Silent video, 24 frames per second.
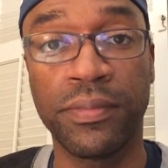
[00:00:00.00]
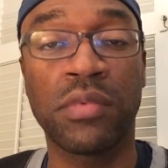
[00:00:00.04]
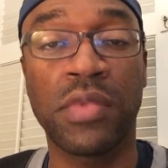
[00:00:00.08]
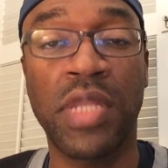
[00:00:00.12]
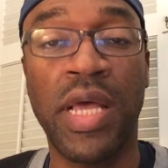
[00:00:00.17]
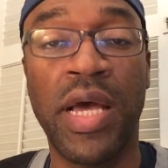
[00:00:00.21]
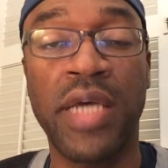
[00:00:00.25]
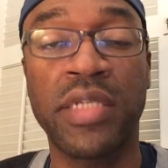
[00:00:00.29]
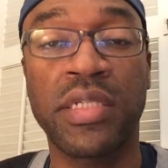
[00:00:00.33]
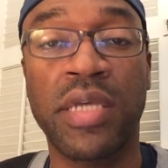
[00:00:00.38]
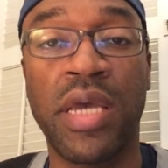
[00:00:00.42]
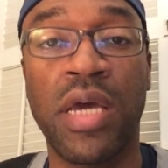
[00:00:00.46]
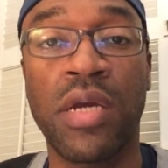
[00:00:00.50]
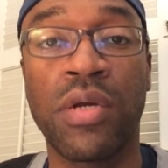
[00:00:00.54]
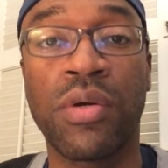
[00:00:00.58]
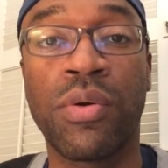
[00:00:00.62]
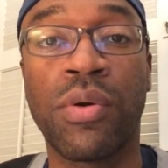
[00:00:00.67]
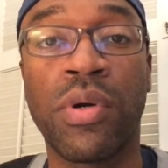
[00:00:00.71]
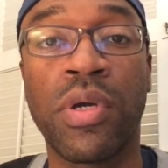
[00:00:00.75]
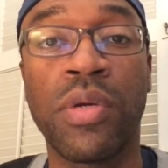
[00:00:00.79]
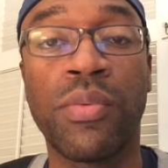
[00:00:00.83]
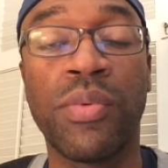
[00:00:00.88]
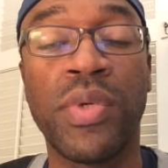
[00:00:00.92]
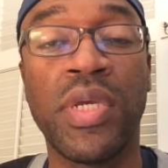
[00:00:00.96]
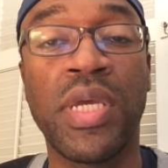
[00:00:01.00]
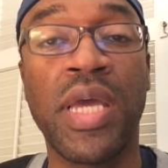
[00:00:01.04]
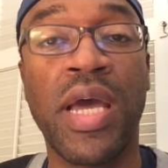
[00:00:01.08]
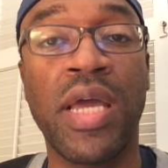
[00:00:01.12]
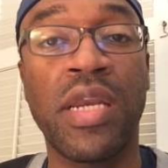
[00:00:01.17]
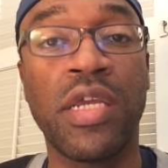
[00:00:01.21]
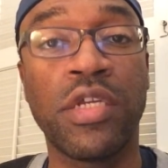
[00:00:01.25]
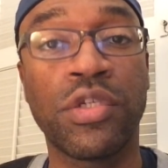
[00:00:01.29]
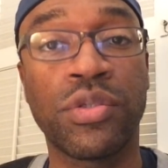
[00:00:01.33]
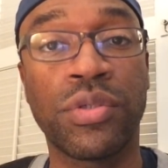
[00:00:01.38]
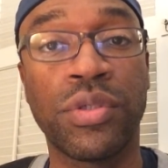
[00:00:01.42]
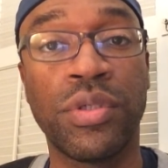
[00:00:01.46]
Last category, we
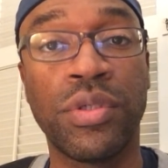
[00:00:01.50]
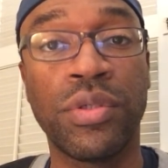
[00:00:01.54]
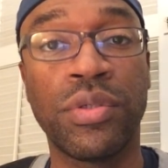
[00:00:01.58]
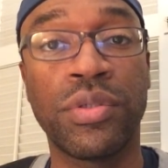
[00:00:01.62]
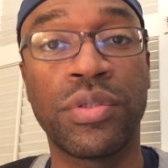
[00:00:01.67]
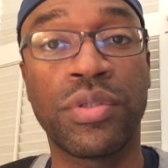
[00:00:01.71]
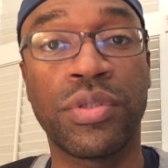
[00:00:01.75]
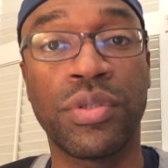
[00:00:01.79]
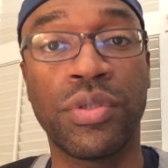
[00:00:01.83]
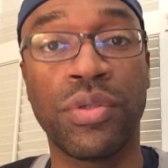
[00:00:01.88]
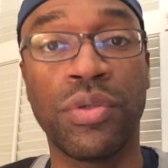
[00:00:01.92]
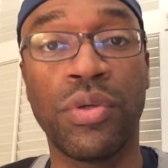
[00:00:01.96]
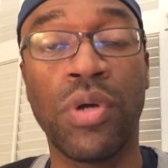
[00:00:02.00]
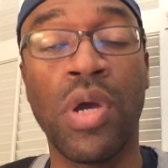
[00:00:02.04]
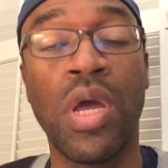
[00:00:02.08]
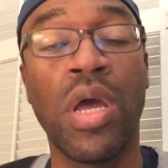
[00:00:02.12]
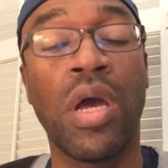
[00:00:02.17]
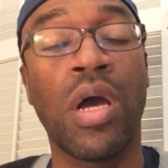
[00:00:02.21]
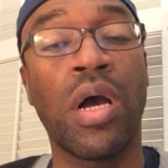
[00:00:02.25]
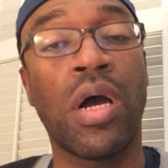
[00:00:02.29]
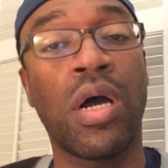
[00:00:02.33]
got introduced to,